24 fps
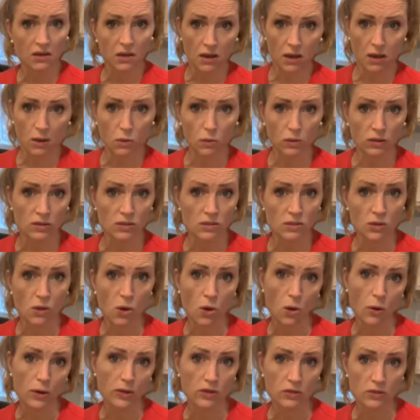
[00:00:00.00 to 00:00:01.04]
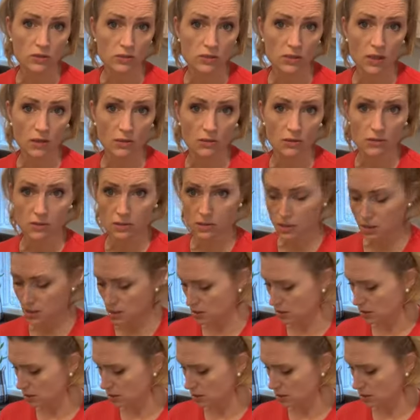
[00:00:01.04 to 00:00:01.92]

cogwheels go in your cells